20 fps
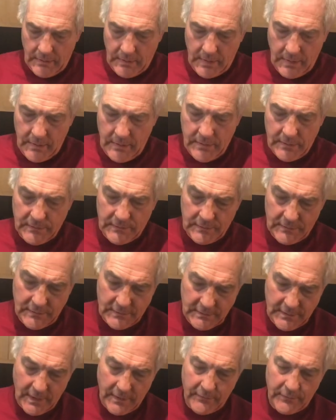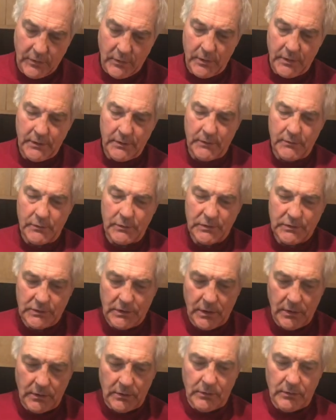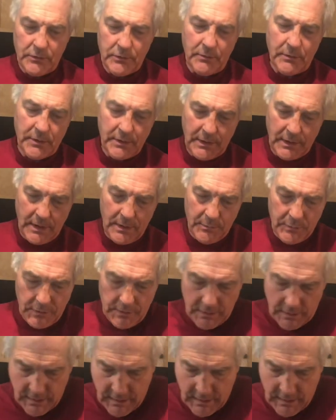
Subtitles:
And this, instead of going into a circle, you want to keep it